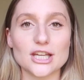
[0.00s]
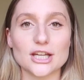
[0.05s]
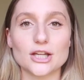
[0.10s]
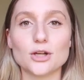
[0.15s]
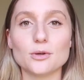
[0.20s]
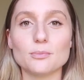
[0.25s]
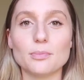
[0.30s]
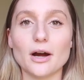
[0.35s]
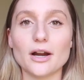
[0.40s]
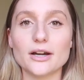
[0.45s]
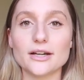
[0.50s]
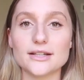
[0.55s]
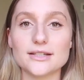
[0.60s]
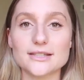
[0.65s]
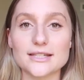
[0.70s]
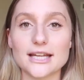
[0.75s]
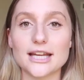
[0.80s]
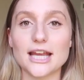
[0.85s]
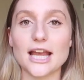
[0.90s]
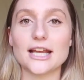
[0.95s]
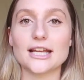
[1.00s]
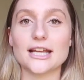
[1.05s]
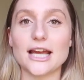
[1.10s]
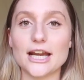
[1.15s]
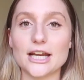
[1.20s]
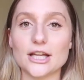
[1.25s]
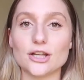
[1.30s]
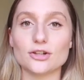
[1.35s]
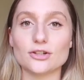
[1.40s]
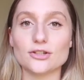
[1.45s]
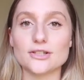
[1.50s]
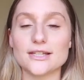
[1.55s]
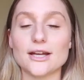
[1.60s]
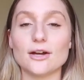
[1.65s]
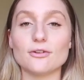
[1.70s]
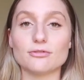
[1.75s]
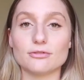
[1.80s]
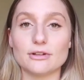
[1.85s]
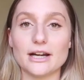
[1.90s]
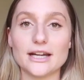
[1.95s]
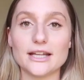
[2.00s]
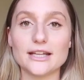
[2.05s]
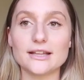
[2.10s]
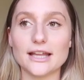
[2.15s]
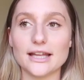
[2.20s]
Like your body is like getting yourself ready.